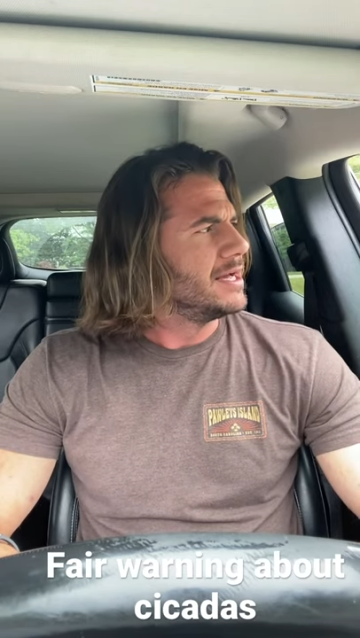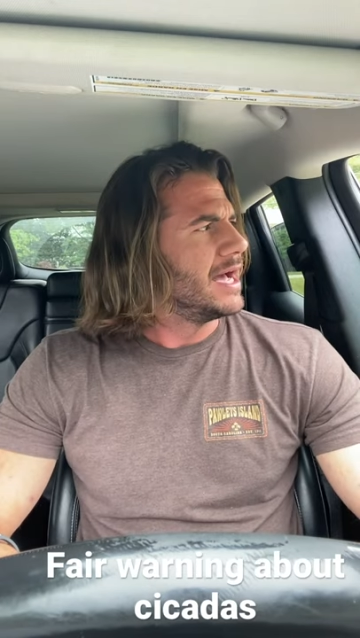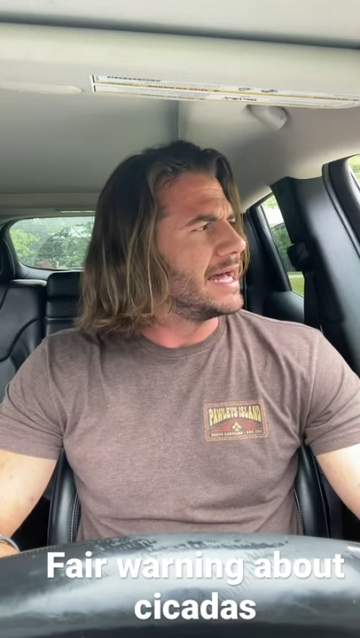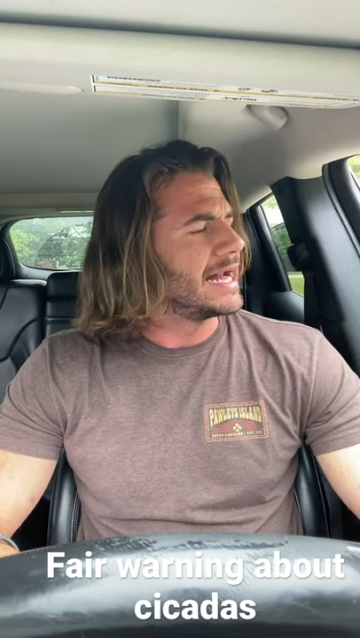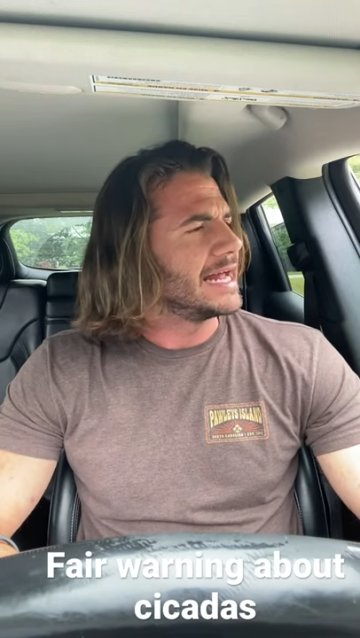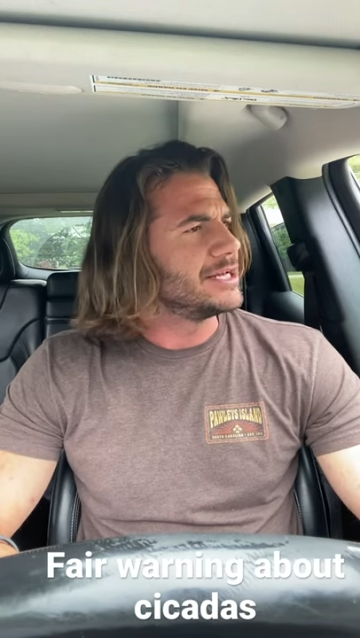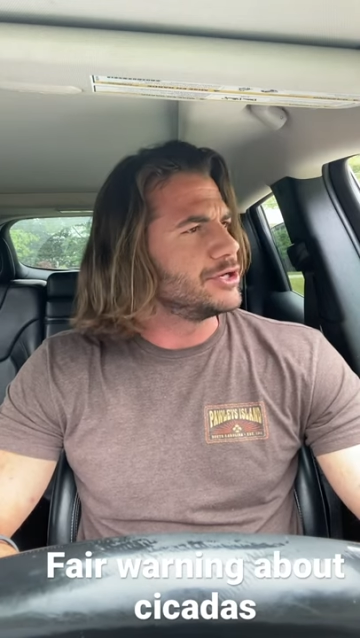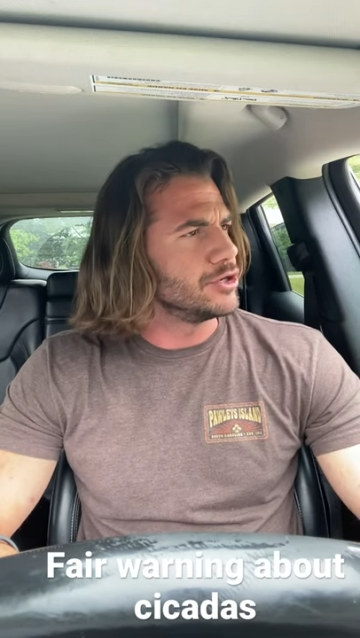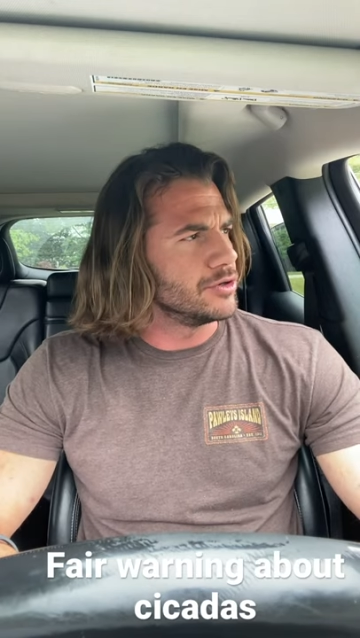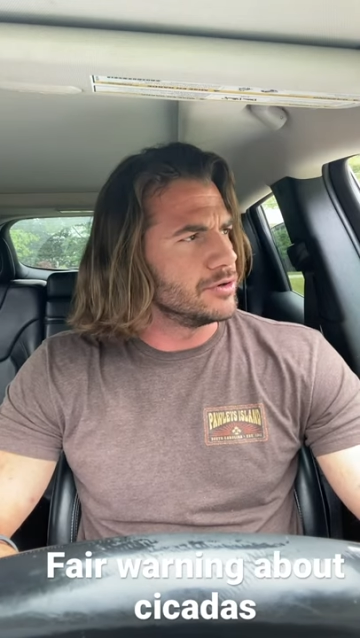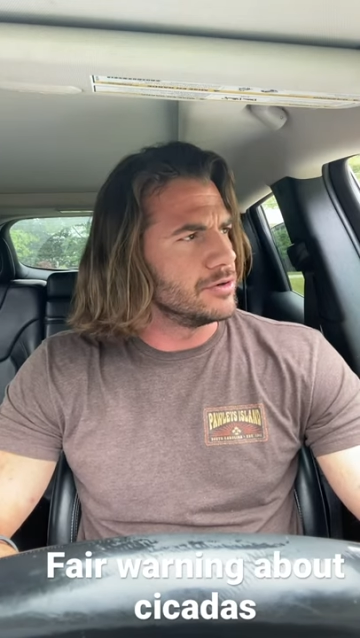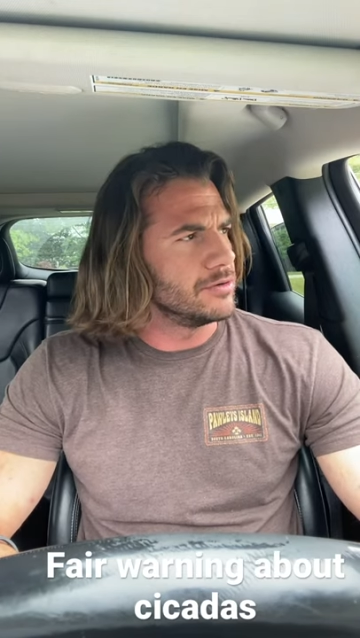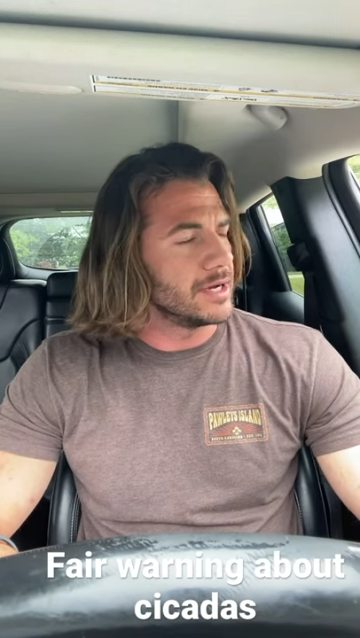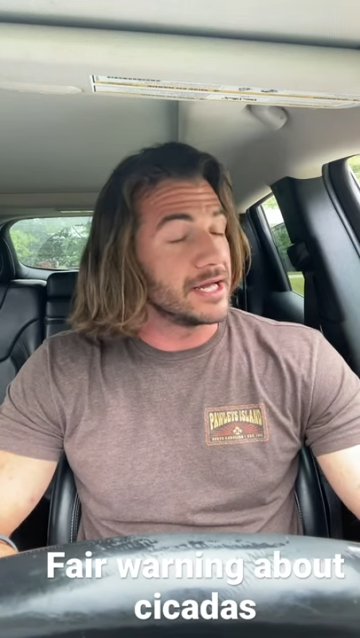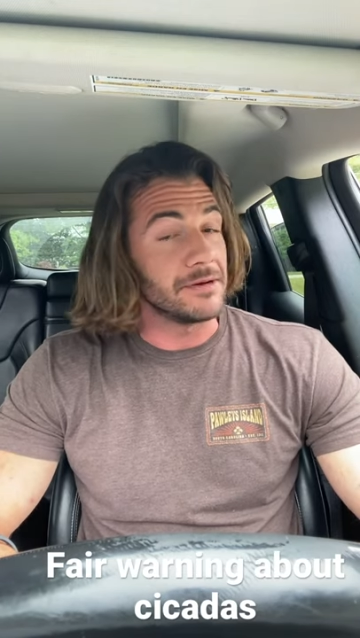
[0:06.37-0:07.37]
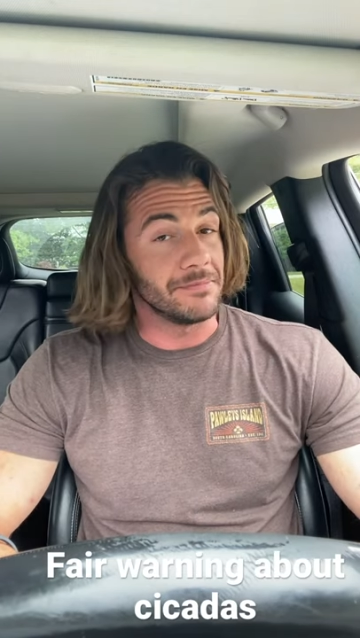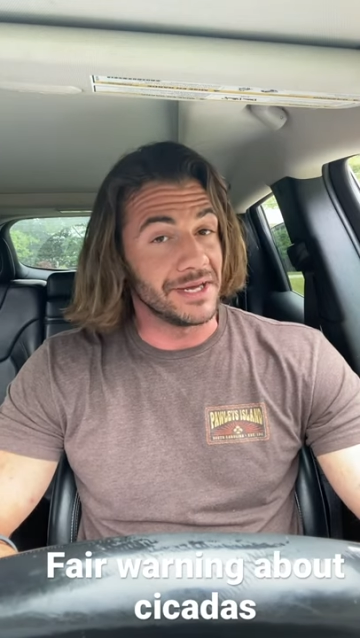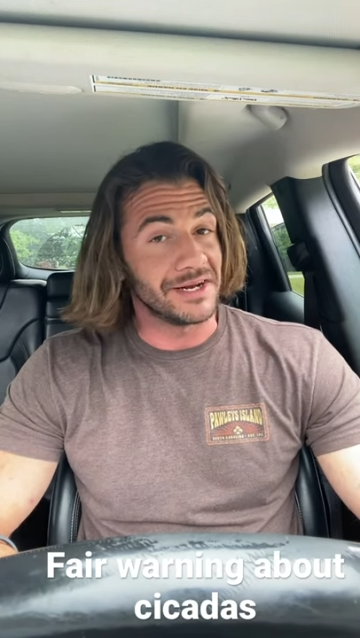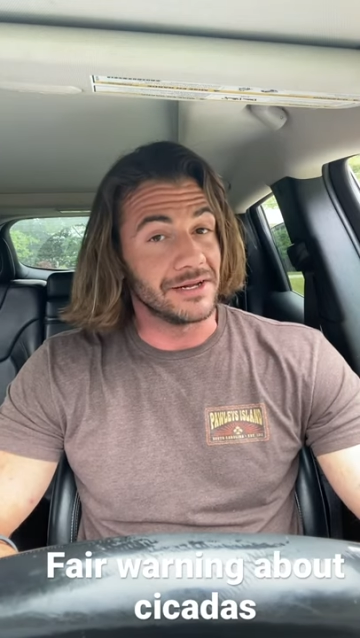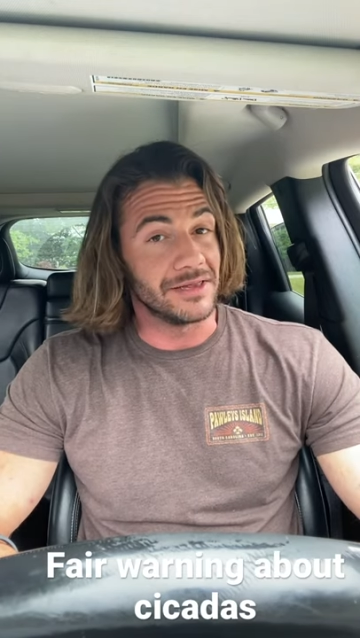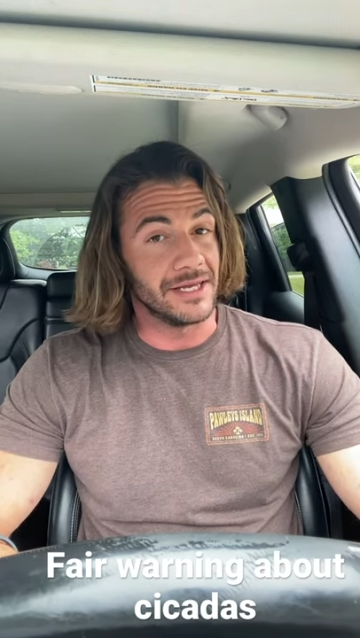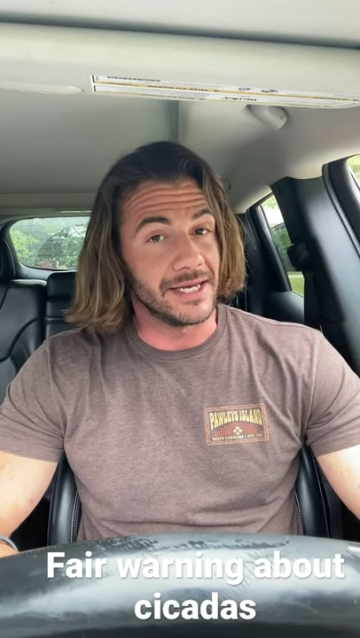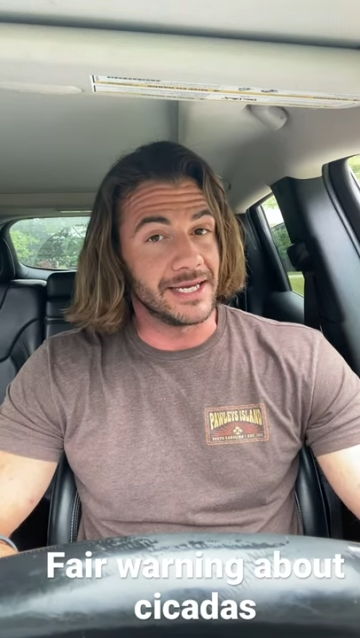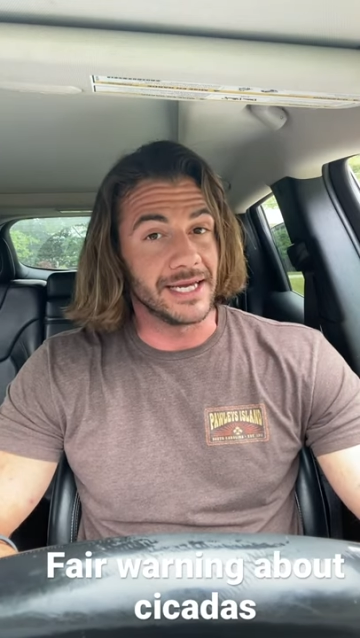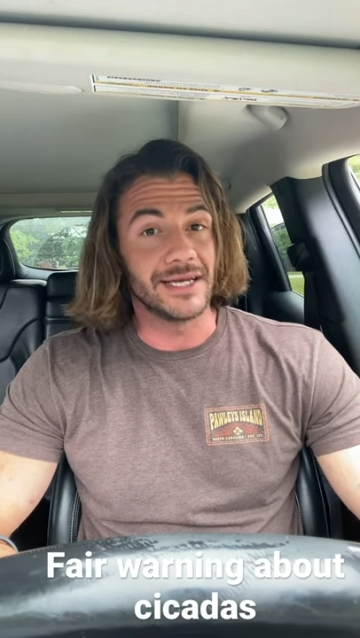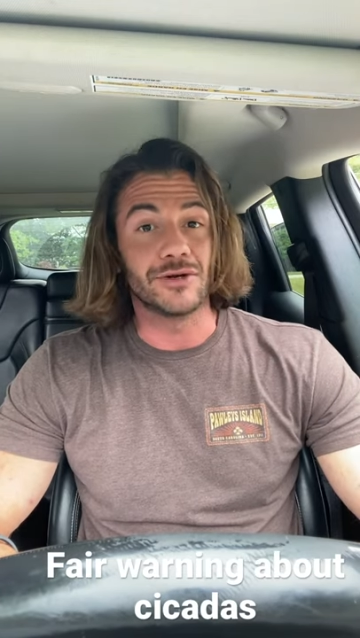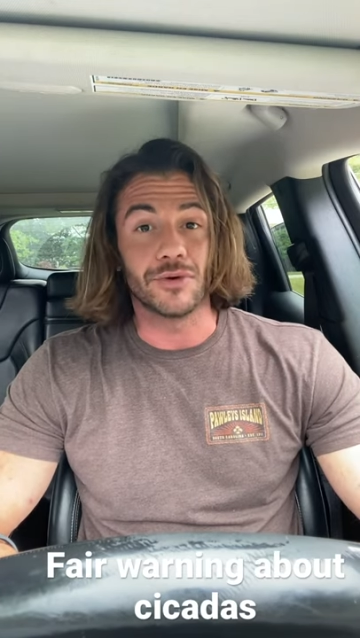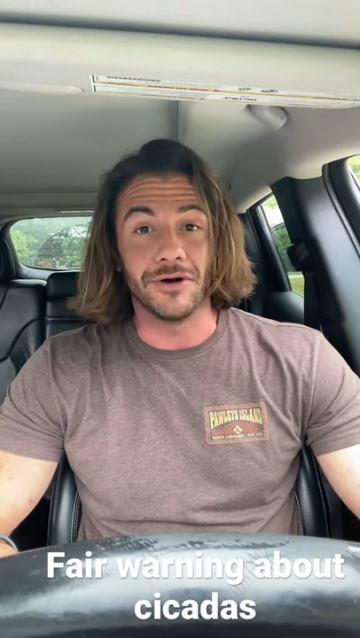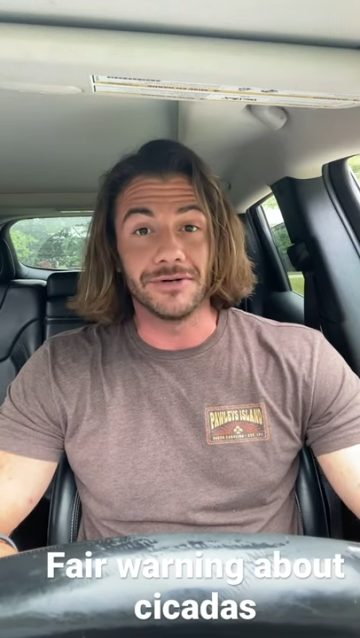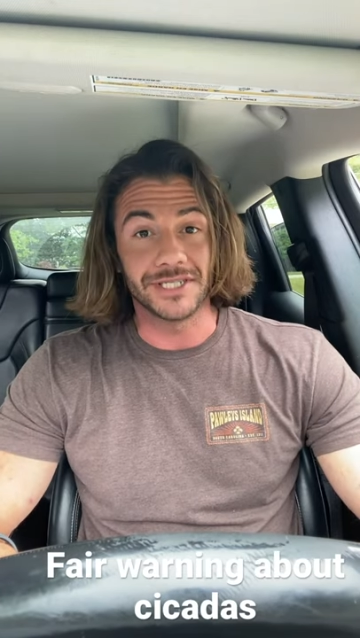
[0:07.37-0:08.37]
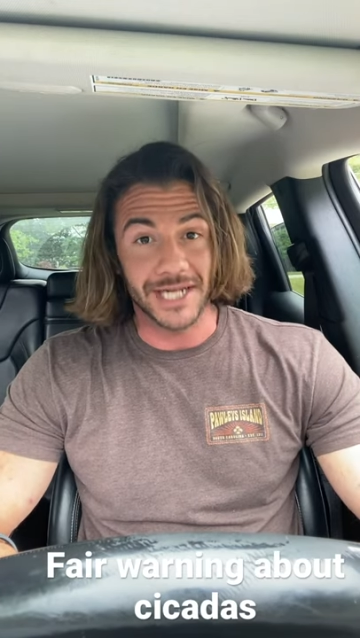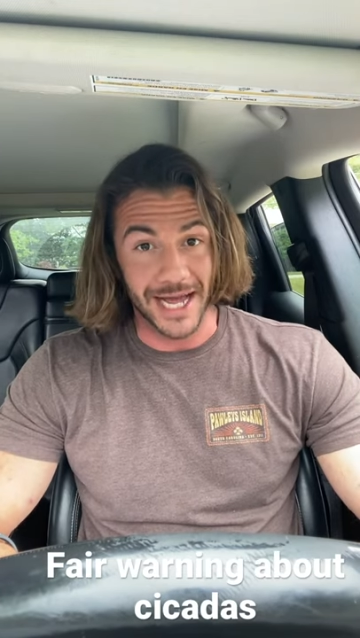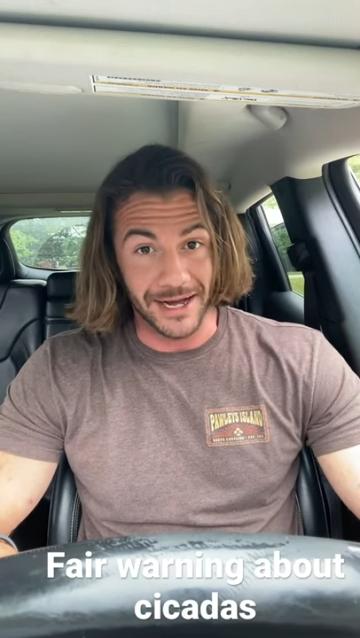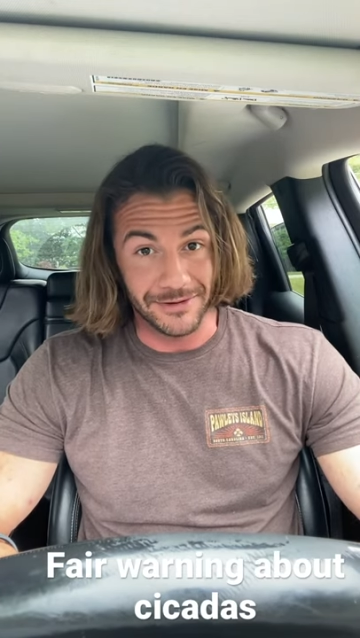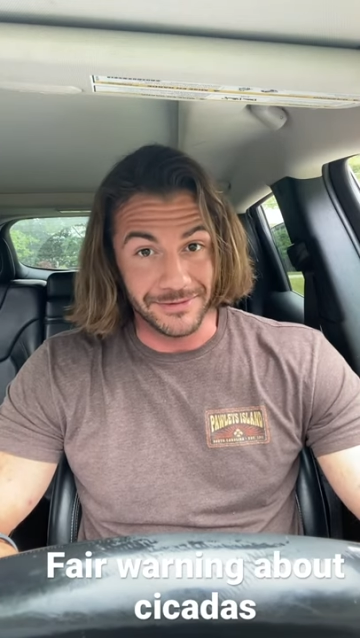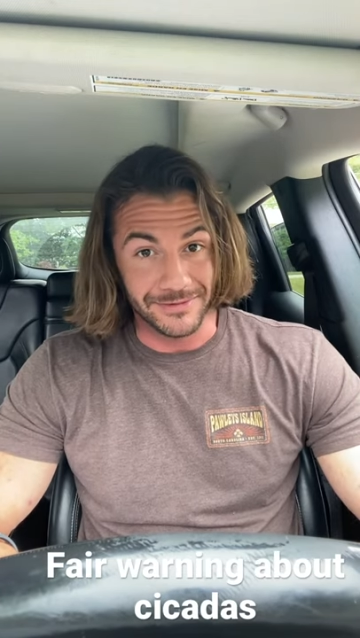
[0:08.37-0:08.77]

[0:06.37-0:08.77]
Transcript: and I do admittedly get grossed out